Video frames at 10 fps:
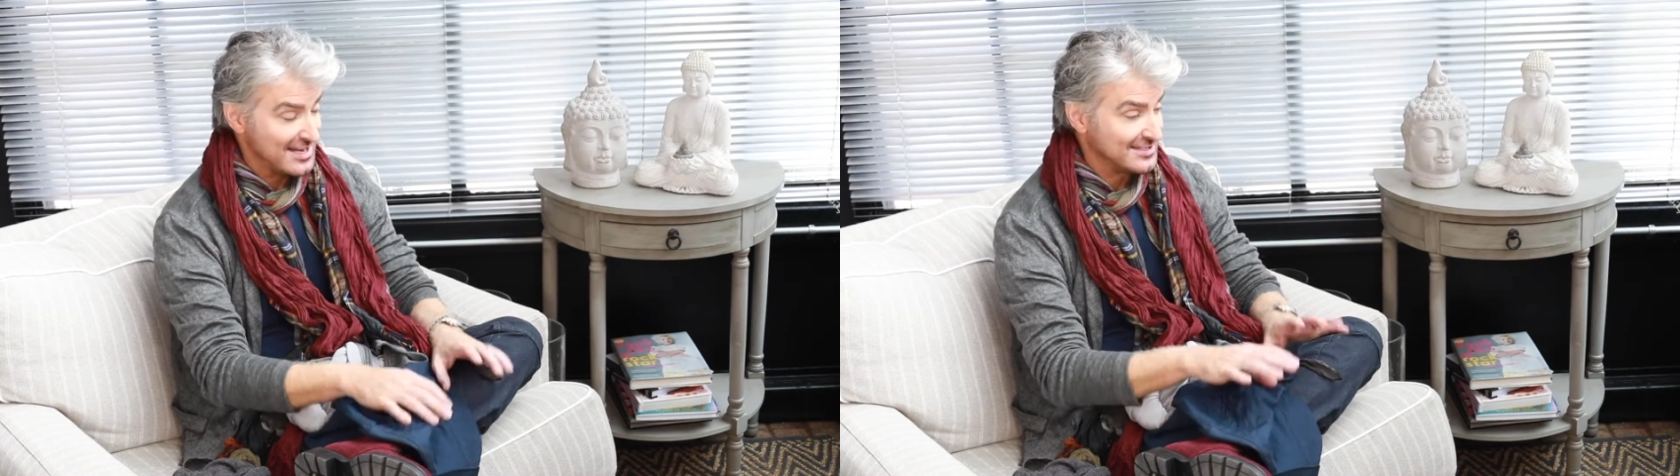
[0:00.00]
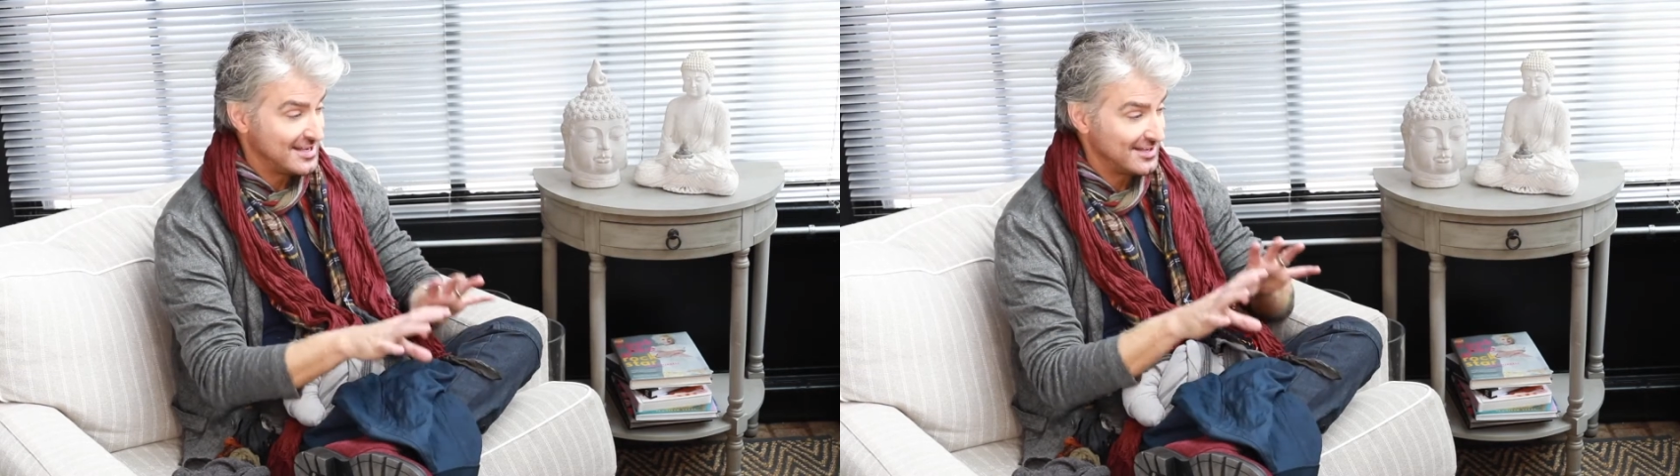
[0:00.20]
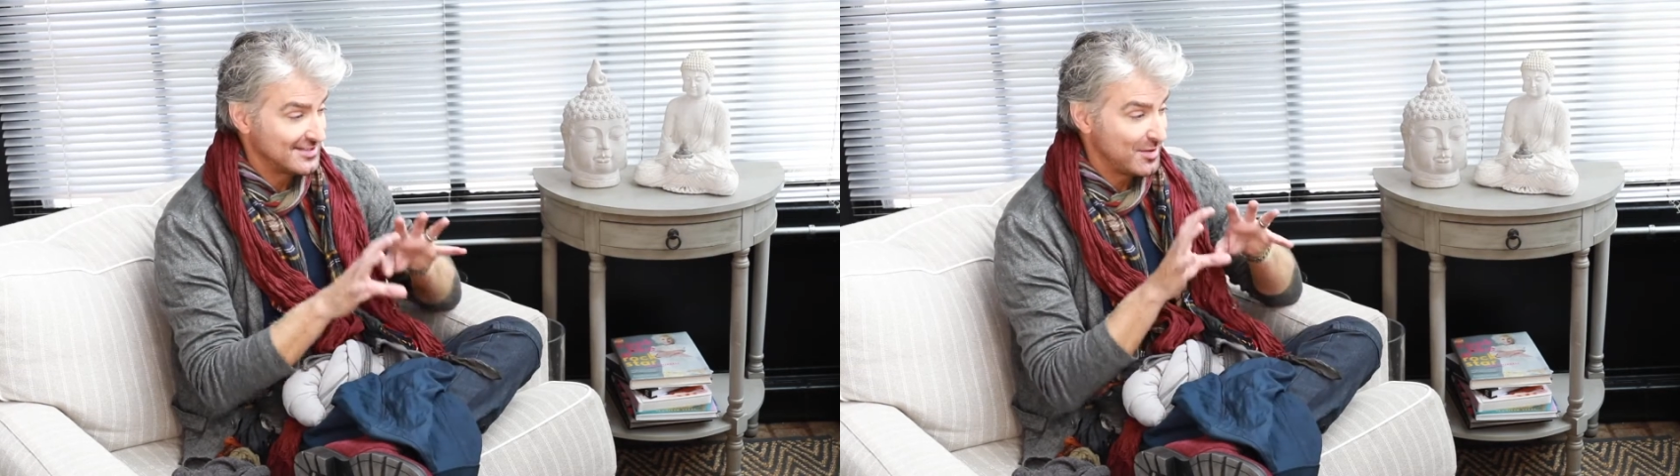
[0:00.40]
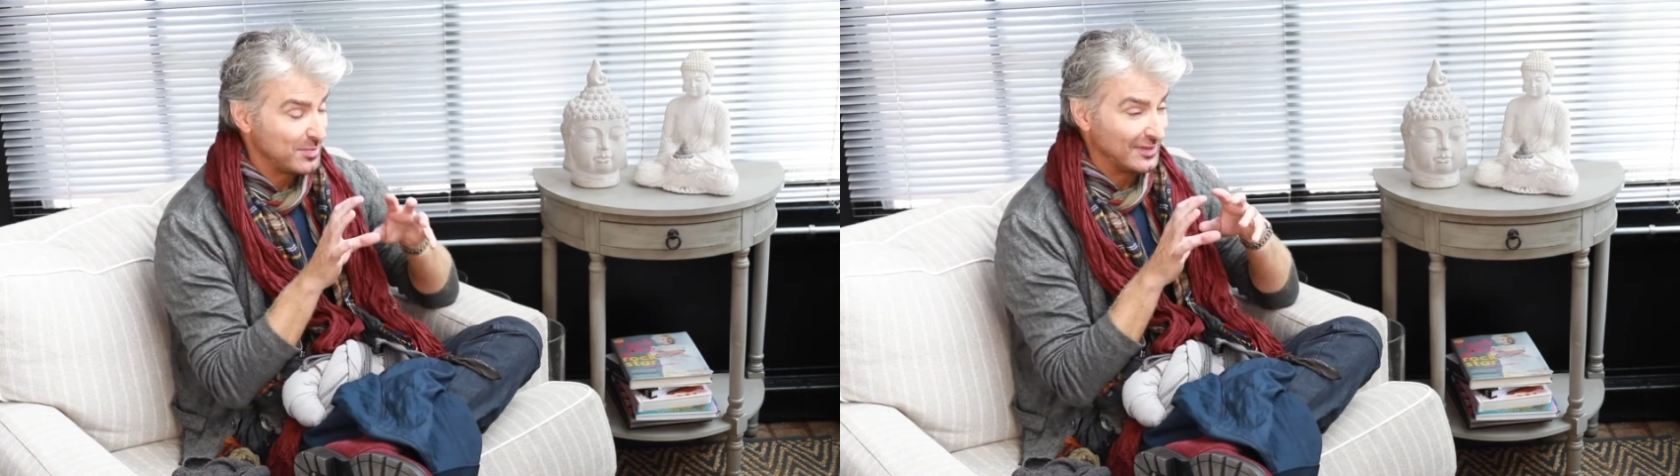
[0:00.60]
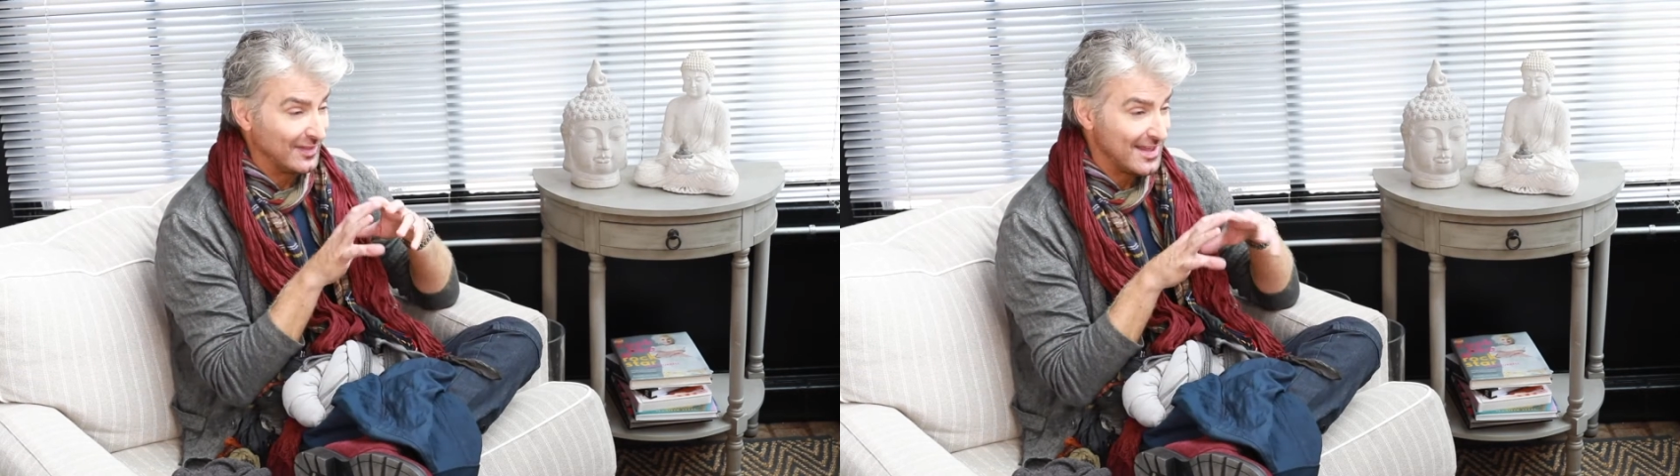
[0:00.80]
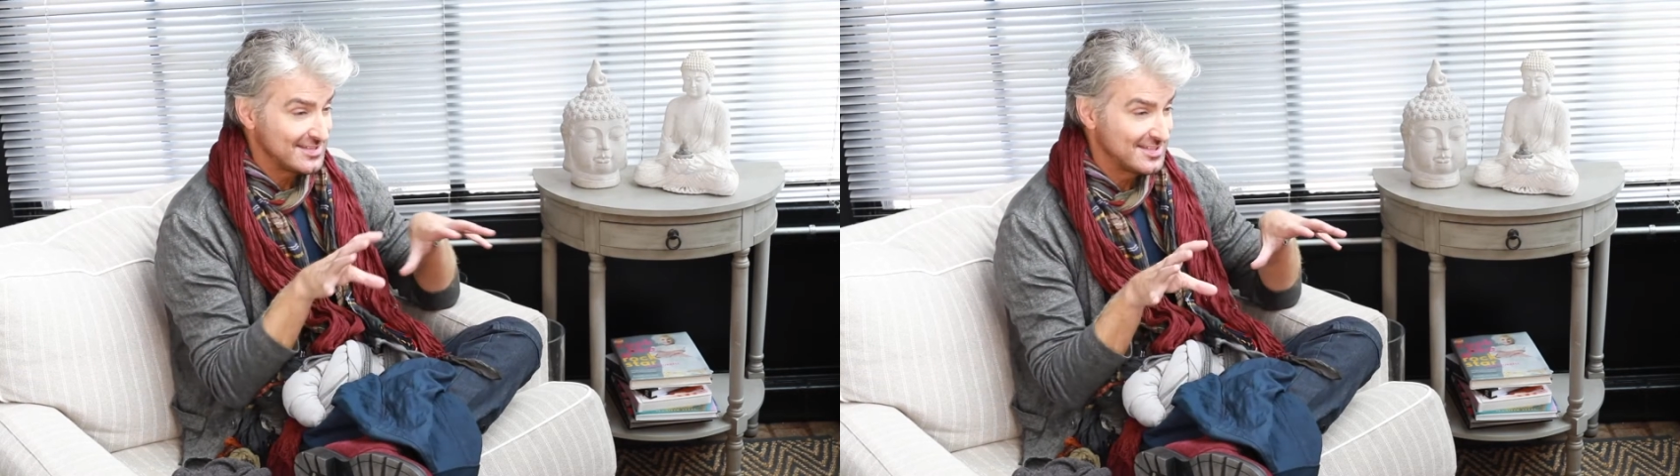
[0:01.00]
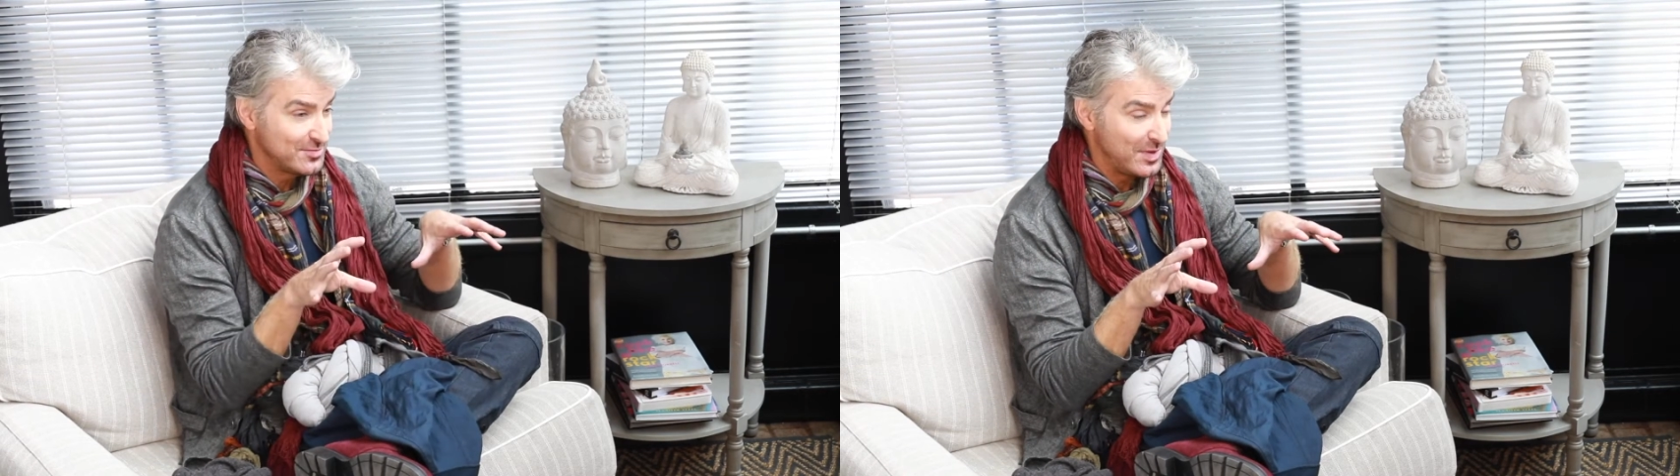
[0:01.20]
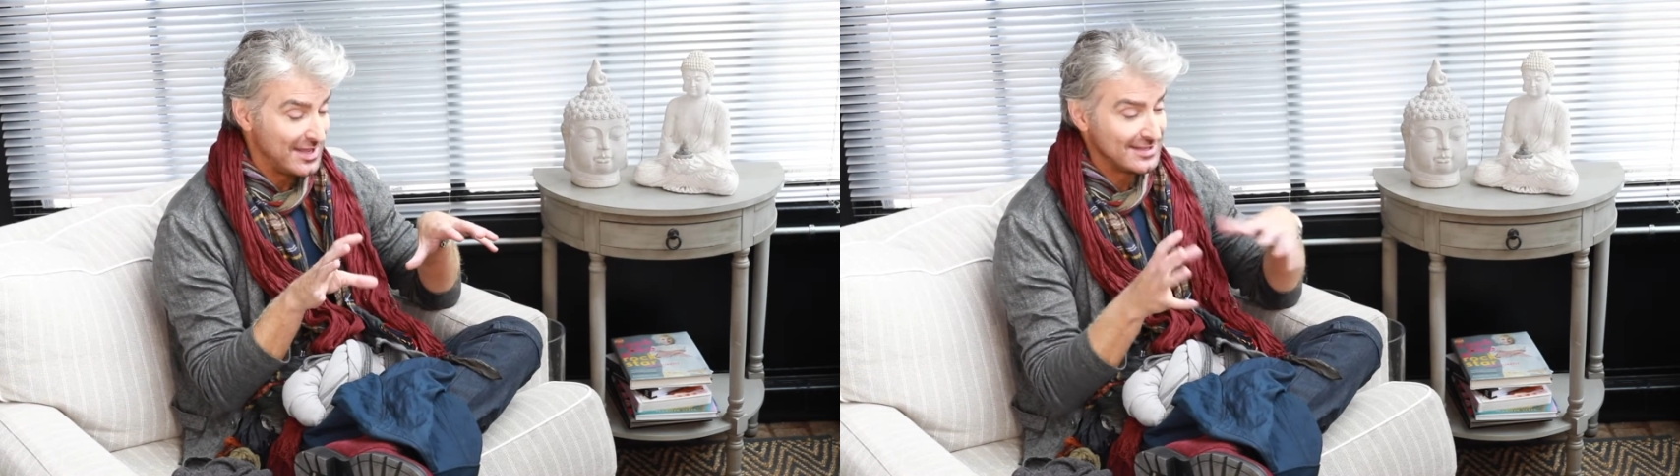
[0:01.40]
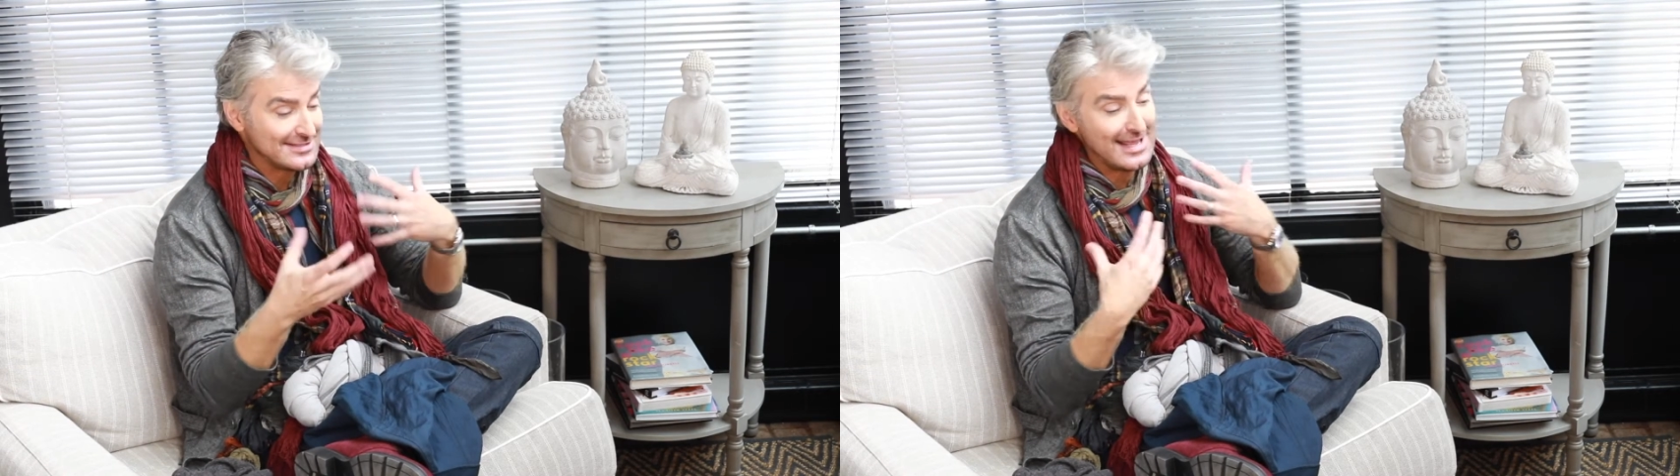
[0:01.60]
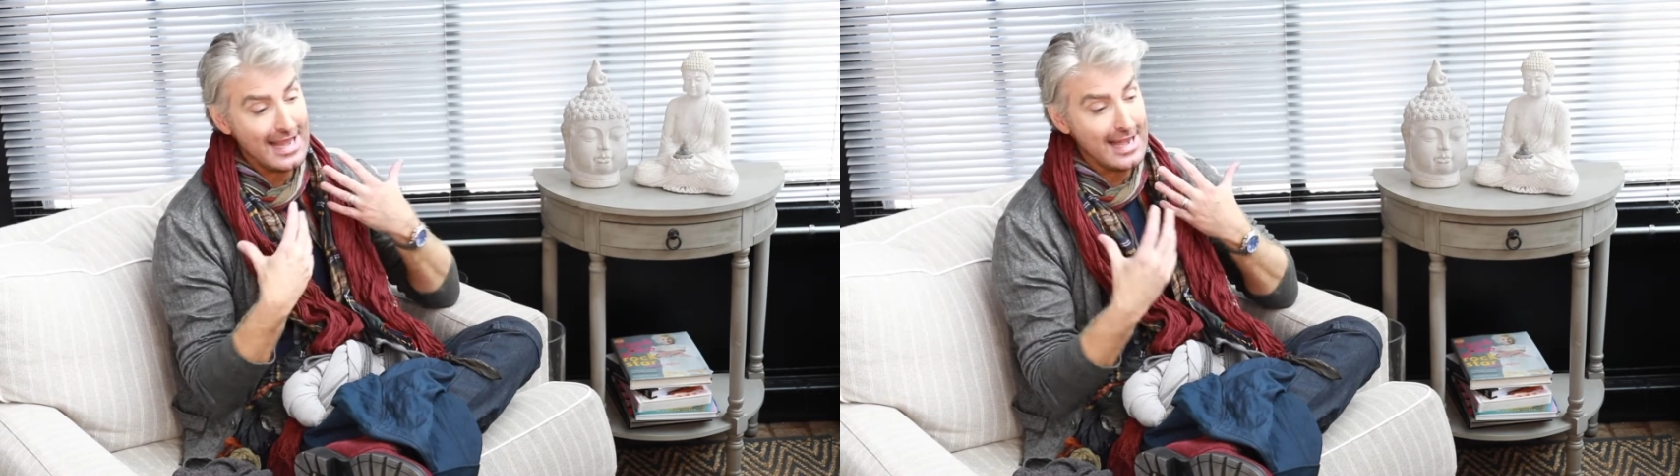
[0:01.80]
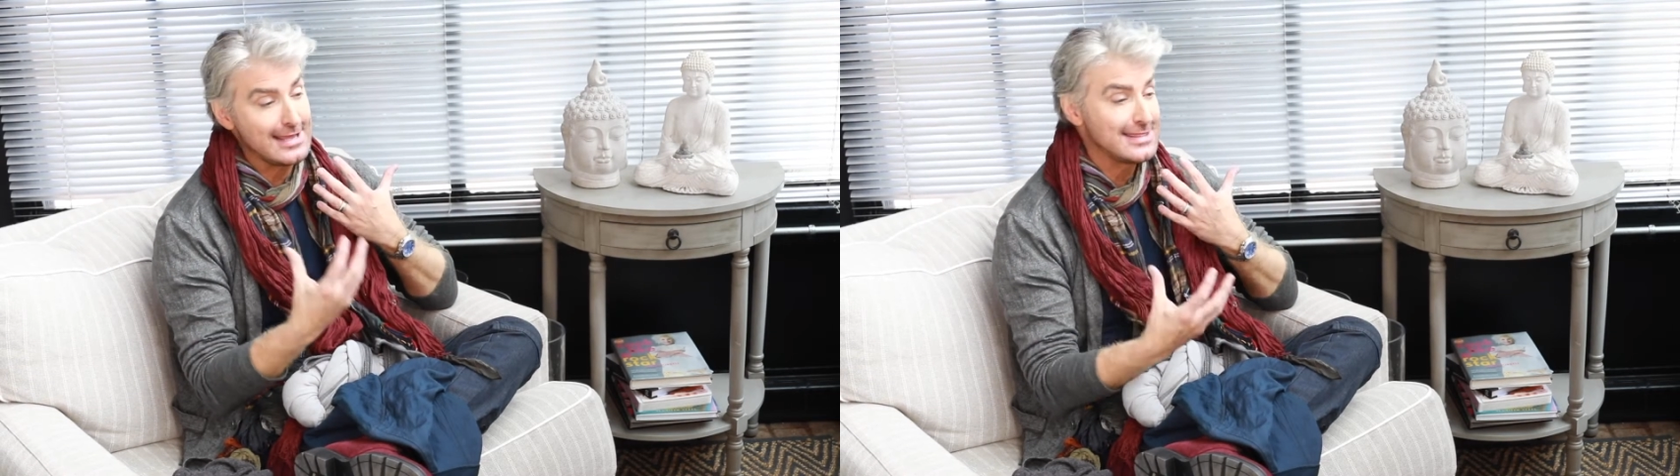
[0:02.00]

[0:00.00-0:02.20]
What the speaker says: It takes up less space, and I